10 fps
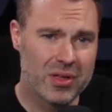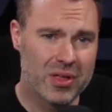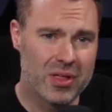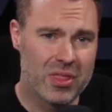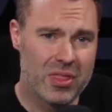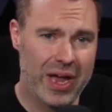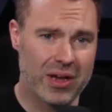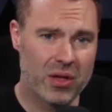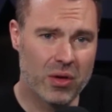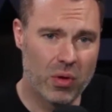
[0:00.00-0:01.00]

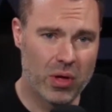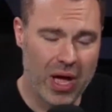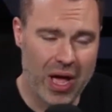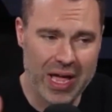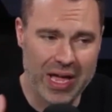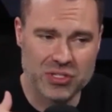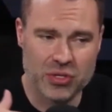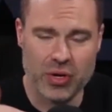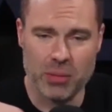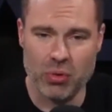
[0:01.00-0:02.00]
then it's
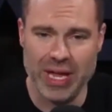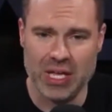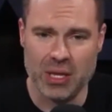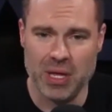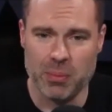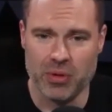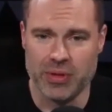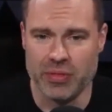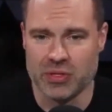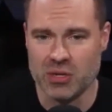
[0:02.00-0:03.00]
going to blanket people. And
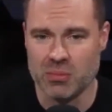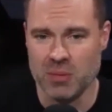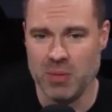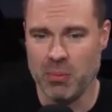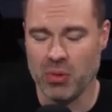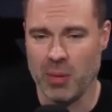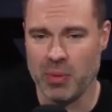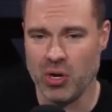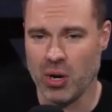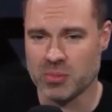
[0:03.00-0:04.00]
then there's going to be people up
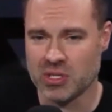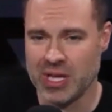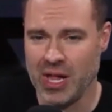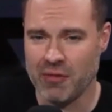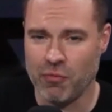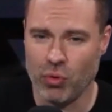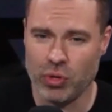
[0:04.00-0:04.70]
in arms in California